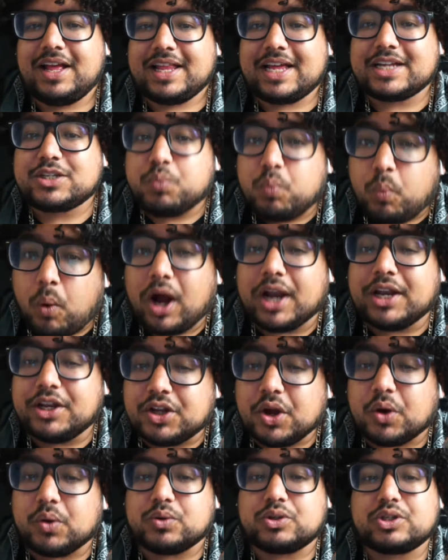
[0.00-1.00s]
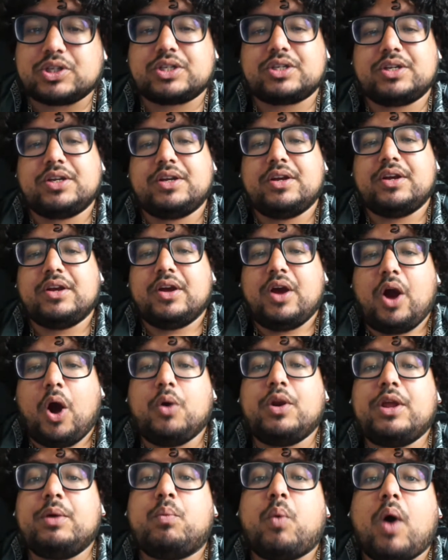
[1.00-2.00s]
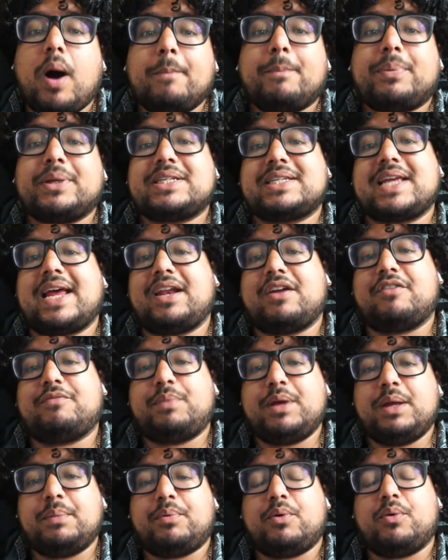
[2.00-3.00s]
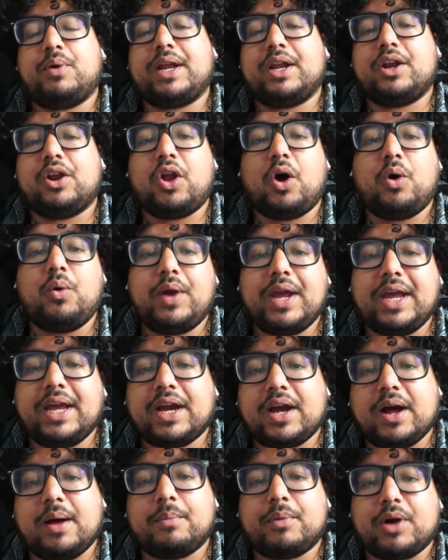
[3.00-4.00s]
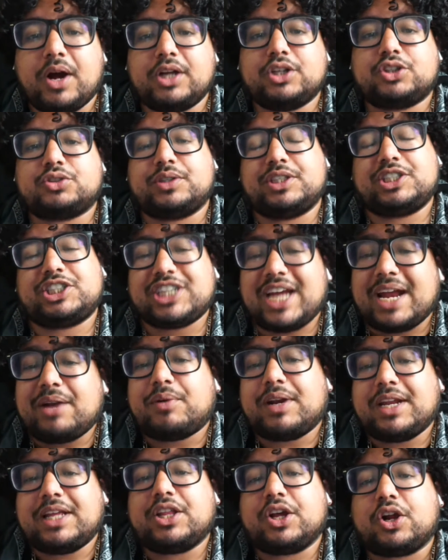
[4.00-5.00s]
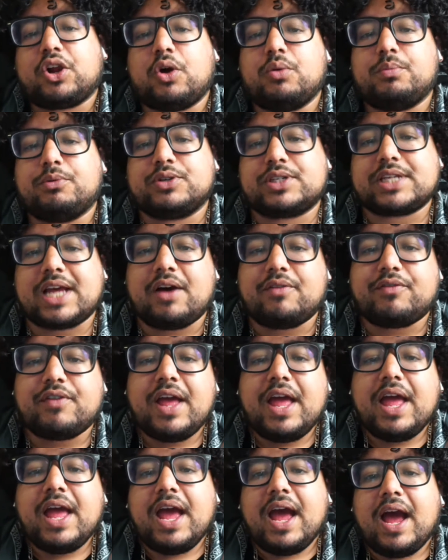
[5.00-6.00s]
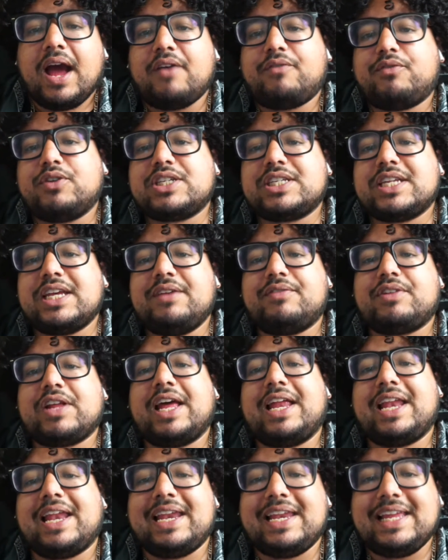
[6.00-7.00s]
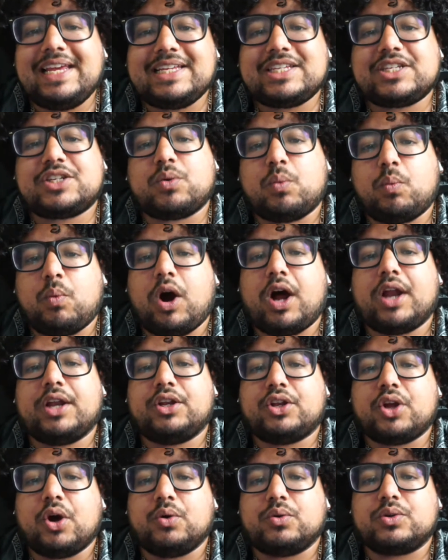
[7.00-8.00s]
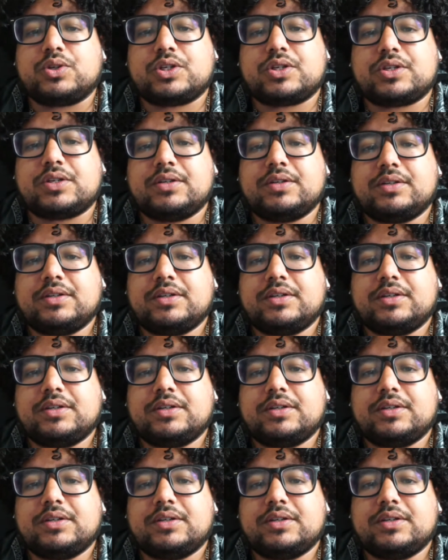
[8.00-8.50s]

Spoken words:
That's one dose. Only 1% of people in low-income countries, generally the global south, have received at least one dose.